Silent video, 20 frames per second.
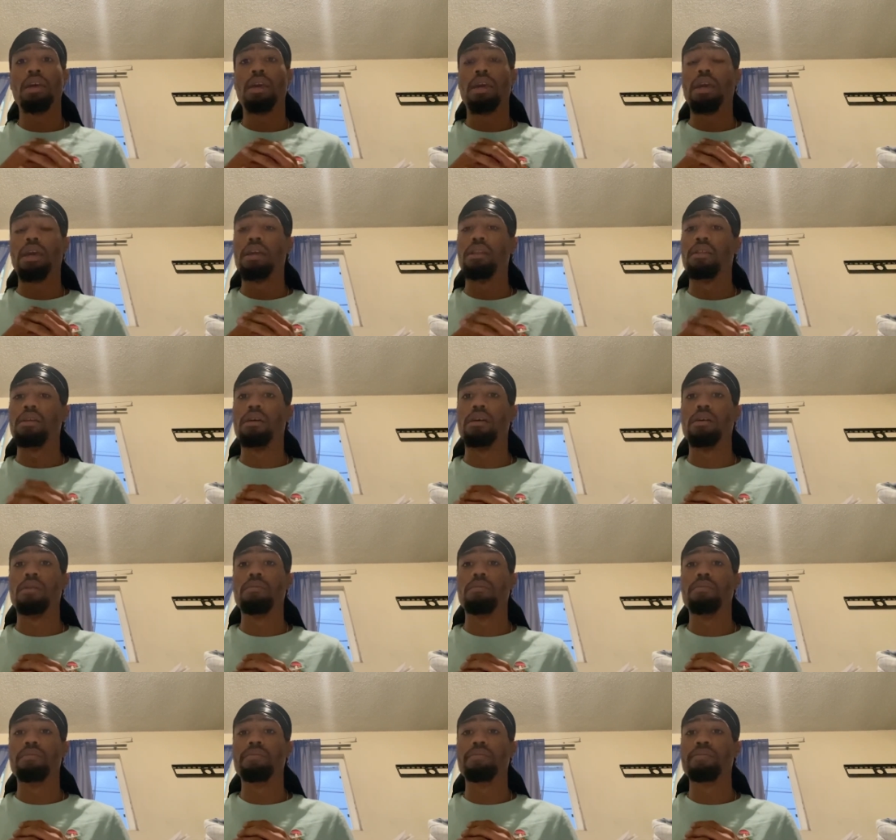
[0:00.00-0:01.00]
And
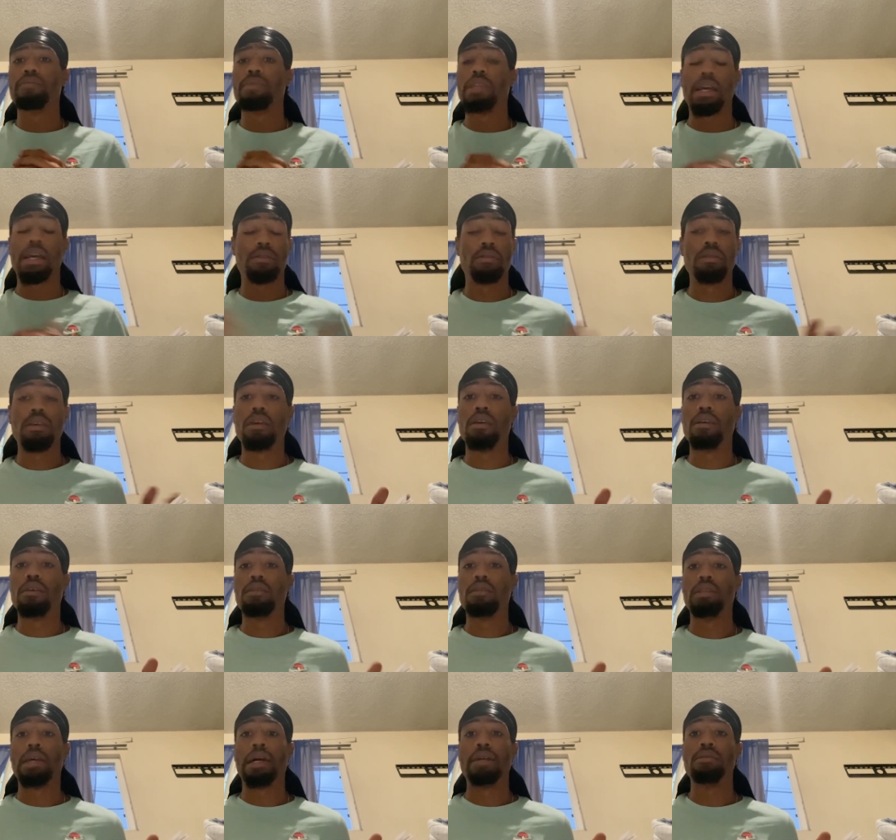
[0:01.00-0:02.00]
um, that's it.
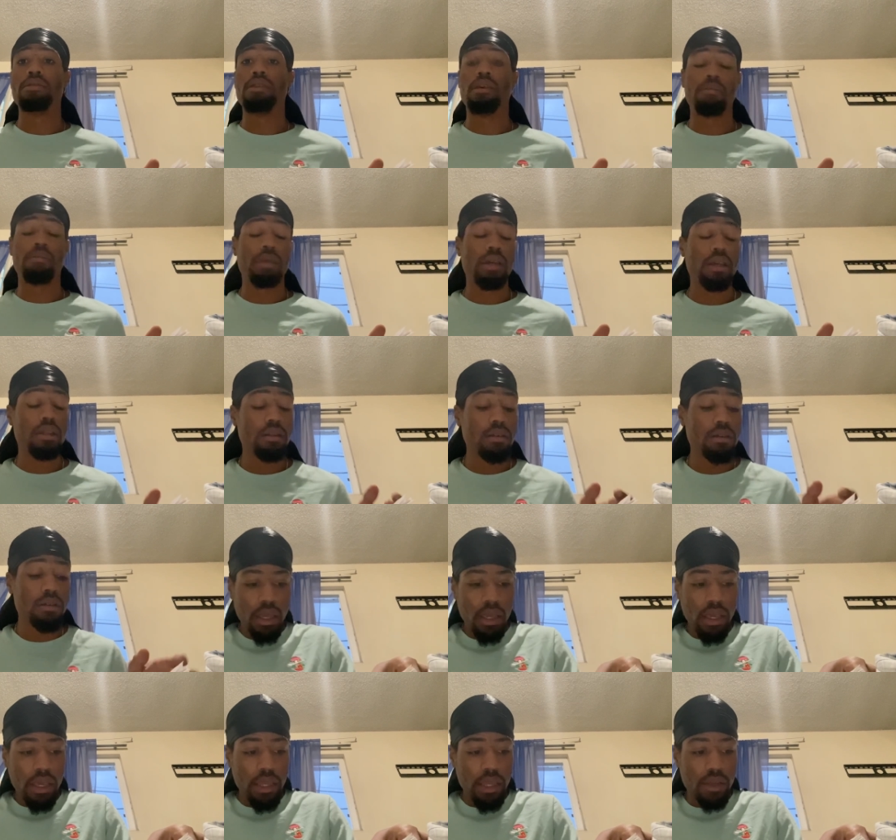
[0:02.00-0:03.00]
That's it, man.
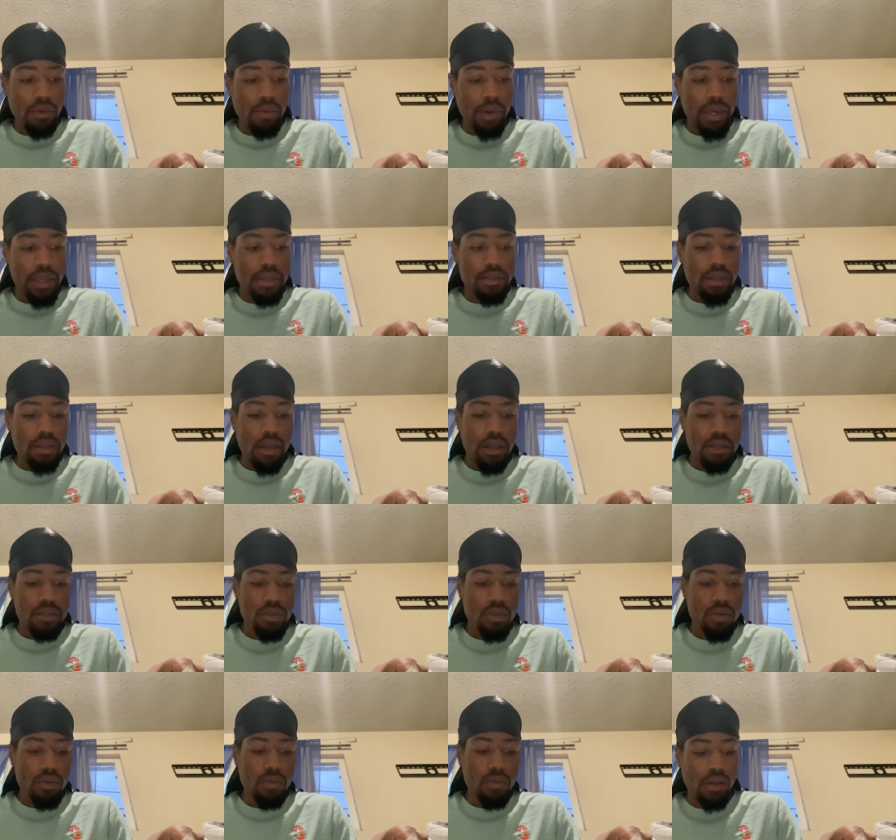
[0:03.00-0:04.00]
Anyways,
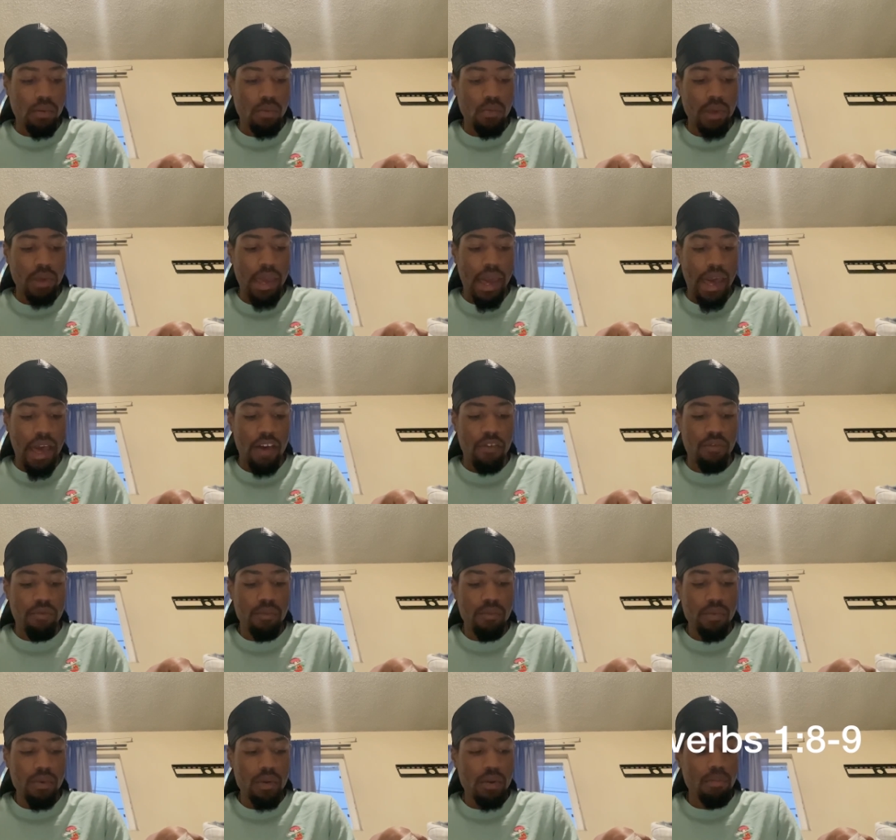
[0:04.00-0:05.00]
also we have
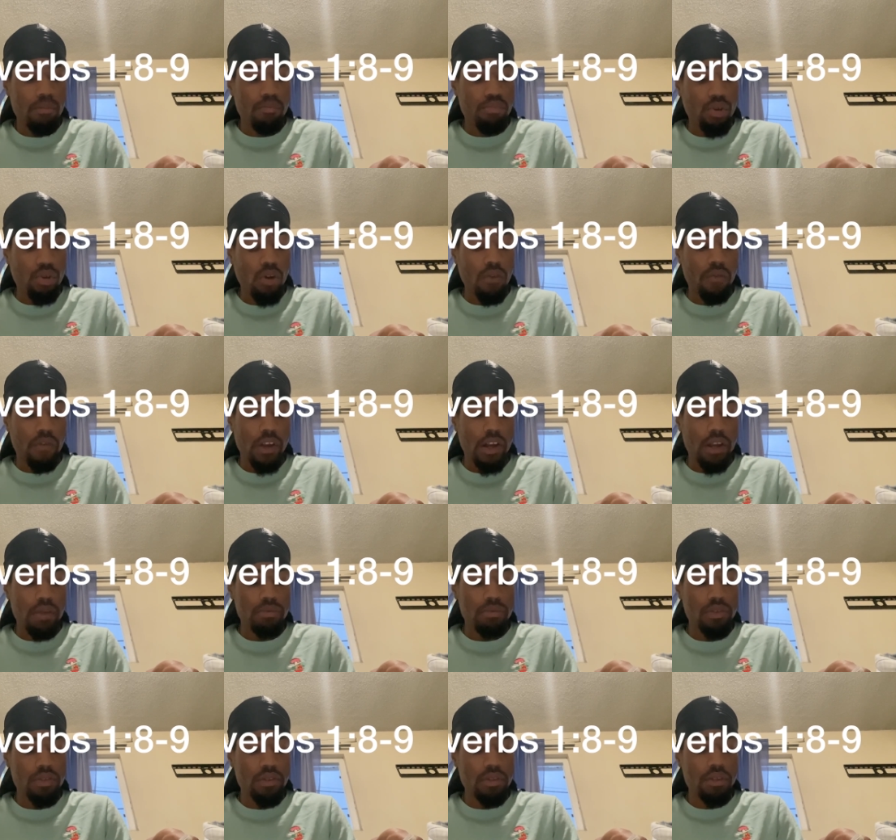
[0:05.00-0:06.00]

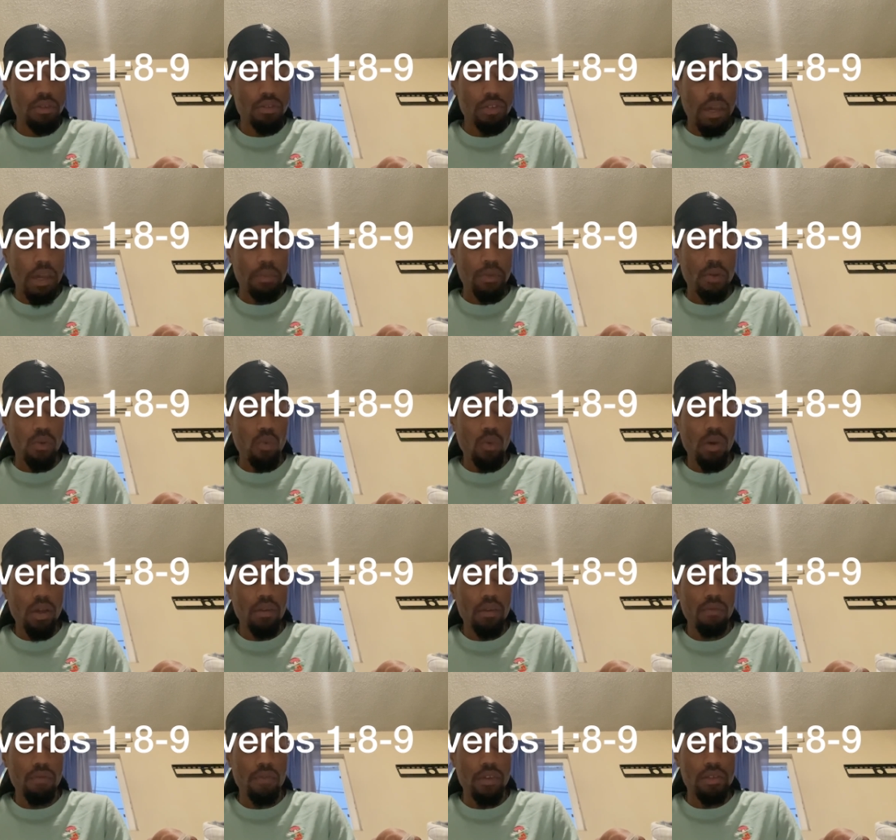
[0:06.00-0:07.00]
Proverbs chapter one,
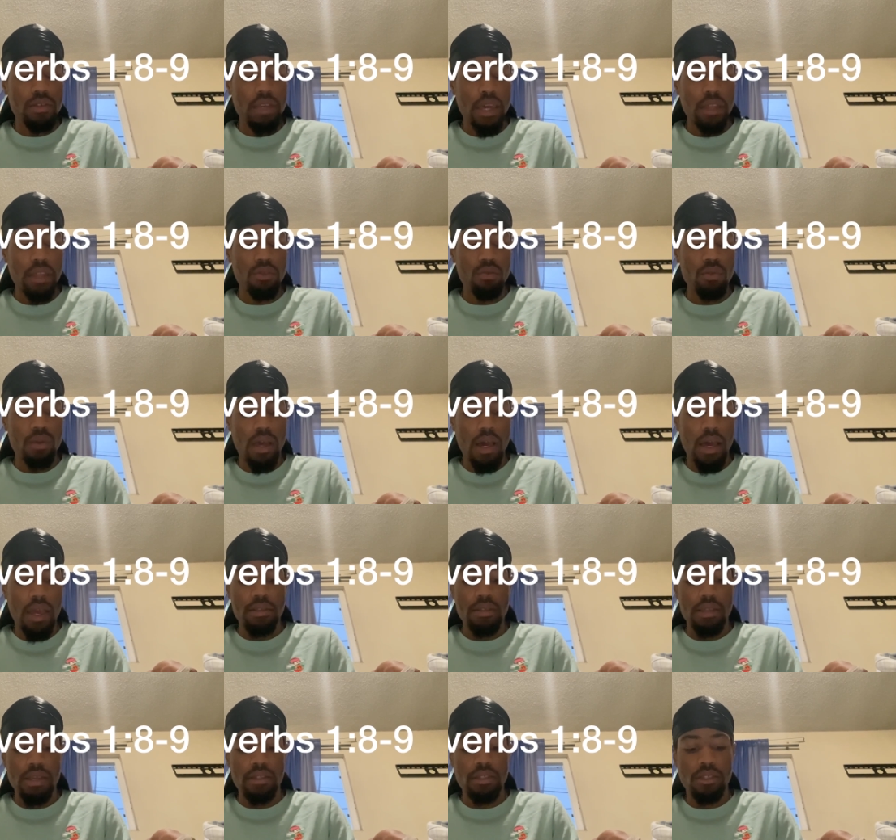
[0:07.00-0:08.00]
verse eight through nine
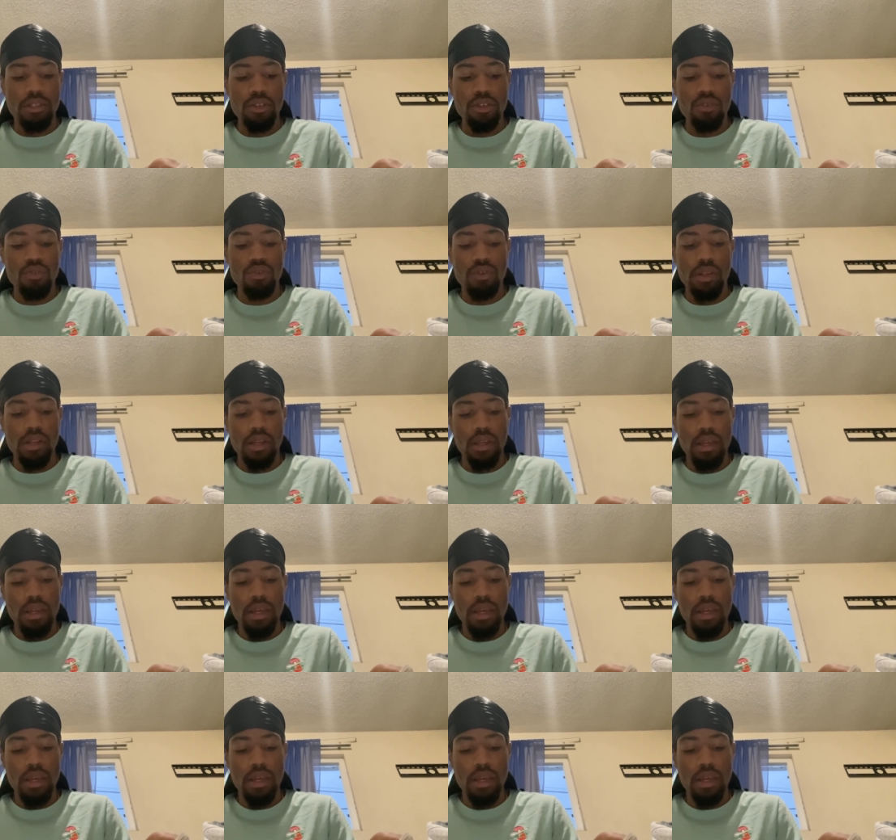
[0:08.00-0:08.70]
says, "Children,